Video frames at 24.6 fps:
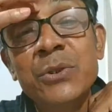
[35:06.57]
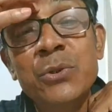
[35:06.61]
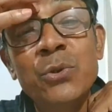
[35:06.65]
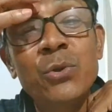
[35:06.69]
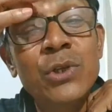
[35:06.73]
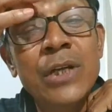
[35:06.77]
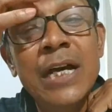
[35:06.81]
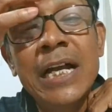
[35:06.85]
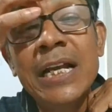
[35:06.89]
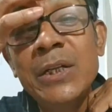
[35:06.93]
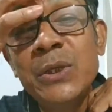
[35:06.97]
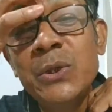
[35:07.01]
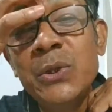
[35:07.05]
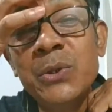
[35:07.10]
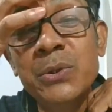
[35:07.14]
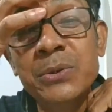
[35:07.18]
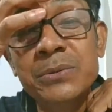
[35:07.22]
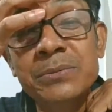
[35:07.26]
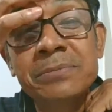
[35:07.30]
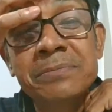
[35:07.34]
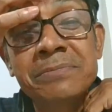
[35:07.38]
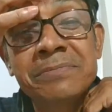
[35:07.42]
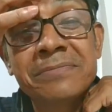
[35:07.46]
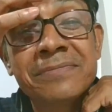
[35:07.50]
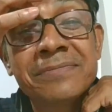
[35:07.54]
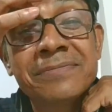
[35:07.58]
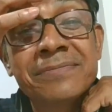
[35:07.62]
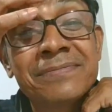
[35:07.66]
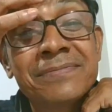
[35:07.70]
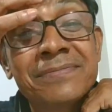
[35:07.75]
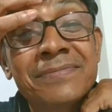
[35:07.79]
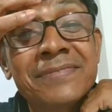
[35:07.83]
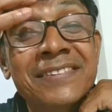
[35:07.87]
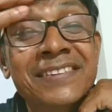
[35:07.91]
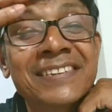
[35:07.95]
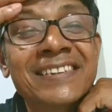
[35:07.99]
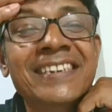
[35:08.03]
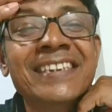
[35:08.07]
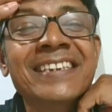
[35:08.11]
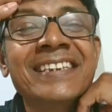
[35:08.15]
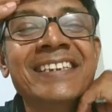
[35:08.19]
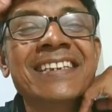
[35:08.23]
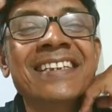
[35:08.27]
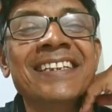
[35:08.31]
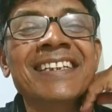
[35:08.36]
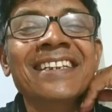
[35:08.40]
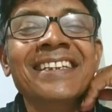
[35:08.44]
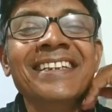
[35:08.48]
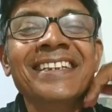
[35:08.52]
Ronaldo.
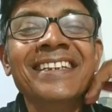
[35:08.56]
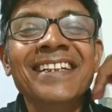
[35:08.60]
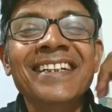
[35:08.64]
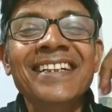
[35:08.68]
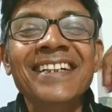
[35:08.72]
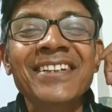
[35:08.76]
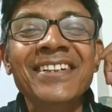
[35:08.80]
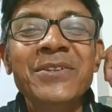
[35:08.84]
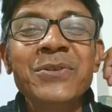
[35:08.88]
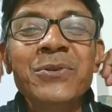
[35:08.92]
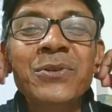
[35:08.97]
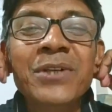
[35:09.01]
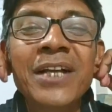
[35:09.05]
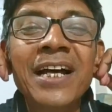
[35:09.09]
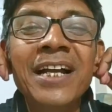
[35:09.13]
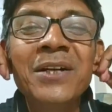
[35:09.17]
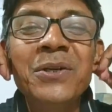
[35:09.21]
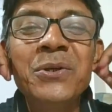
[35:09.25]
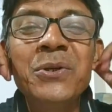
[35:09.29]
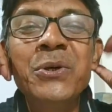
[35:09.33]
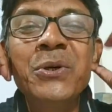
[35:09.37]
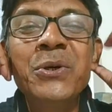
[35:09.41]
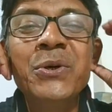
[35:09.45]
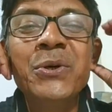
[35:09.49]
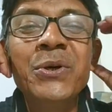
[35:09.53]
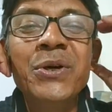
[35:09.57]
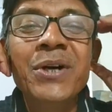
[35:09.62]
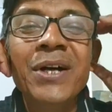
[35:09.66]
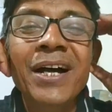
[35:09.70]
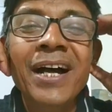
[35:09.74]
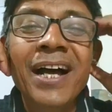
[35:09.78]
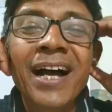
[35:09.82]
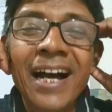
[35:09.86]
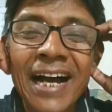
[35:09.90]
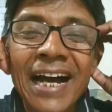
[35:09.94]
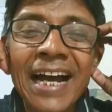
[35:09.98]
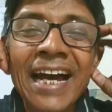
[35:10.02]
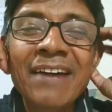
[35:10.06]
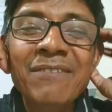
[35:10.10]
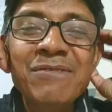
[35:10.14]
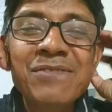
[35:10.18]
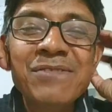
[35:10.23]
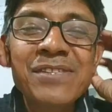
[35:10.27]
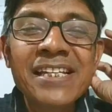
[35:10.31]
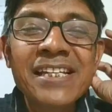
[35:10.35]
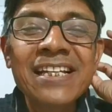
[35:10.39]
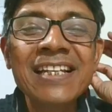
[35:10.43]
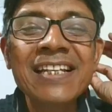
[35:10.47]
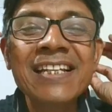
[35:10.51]
Ronaldo, I have
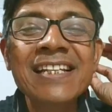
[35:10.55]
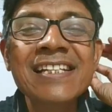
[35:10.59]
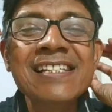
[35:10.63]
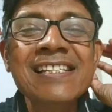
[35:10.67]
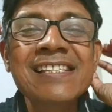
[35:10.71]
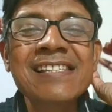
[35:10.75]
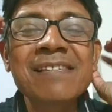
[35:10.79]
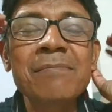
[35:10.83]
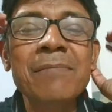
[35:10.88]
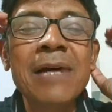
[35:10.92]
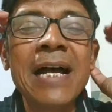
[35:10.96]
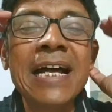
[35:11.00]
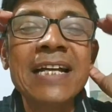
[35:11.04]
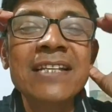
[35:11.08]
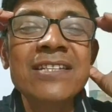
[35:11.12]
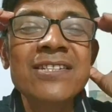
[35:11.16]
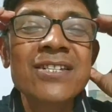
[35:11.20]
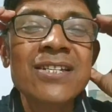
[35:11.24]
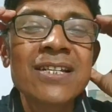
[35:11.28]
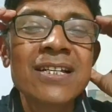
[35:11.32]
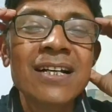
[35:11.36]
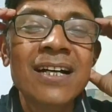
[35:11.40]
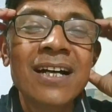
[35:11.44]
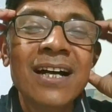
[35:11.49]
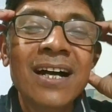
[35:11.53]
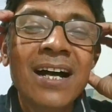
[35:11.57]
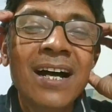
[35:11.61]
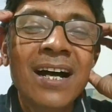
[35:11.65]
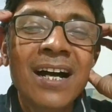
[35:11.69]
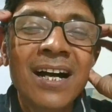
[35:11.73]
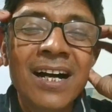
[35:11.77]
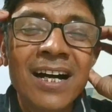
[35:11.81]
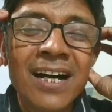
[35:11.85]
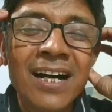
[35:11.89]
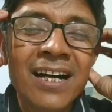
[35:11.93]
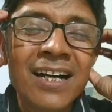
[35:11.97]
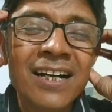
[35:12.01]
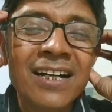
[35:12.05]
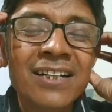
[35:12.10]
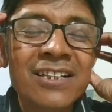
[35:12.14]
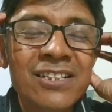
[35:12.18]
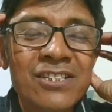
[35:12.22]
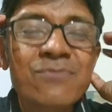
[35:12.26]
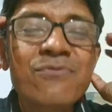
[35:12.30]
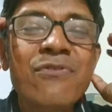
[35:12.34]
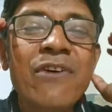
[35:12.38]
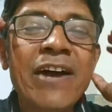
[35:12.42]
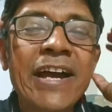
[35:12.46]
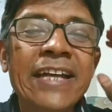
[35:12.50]
seen his match. It's
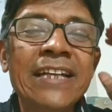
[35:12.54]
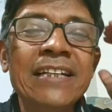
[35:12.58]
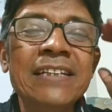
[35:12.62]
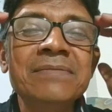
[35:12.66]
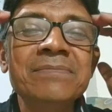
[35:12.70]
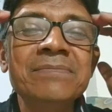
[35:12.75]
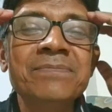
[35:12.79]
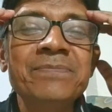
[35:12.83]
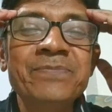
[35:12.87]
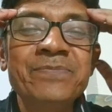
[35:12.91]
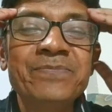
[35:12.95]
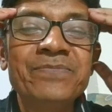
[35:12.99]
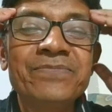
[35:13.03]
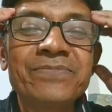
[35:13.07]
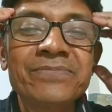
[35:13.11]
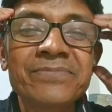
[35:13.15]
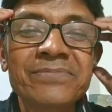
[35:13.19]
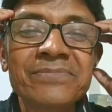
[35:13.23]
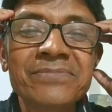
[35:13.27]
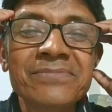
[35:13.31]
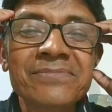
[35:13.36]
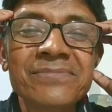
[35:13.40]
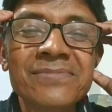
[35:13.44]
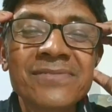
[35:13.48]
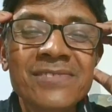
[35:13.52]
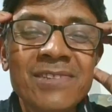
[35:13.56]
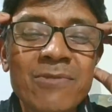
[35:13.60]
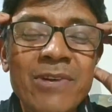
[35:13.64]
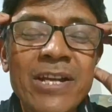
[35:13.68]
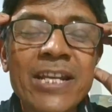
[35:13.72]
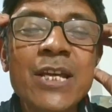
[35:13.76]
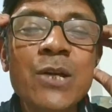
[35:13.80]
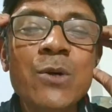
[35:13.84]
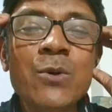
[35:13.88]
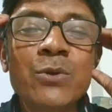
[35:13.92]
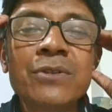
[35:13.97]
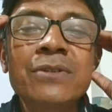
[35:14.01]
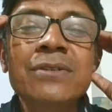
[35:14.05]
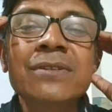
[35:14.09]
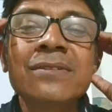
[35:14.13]
fine. Very good.